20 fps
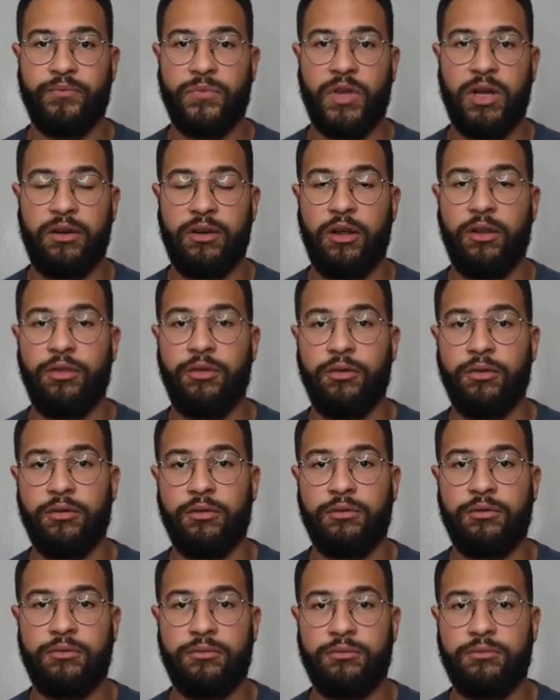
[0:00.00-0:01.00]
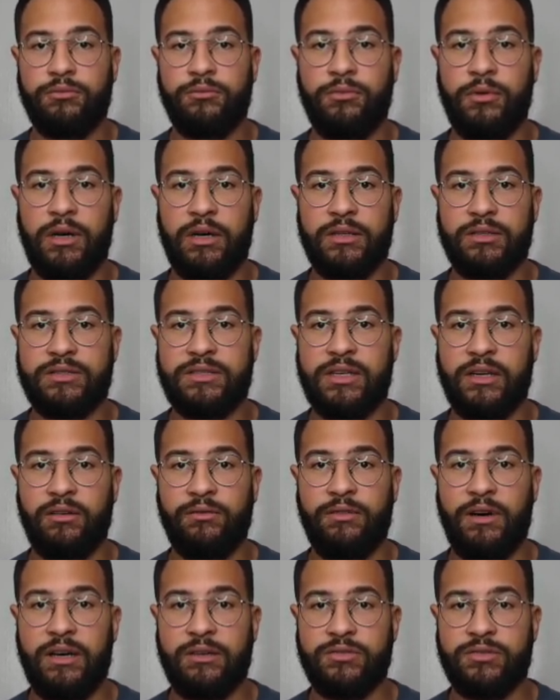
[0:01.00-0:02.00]
another set
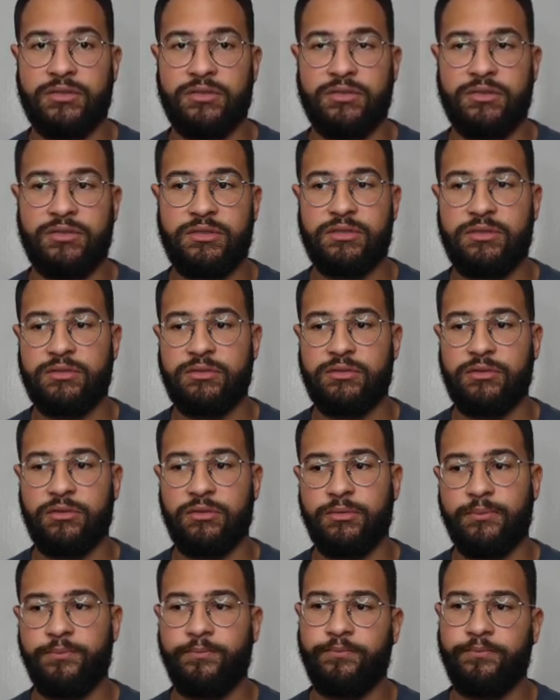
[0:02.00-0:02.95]
of houses, or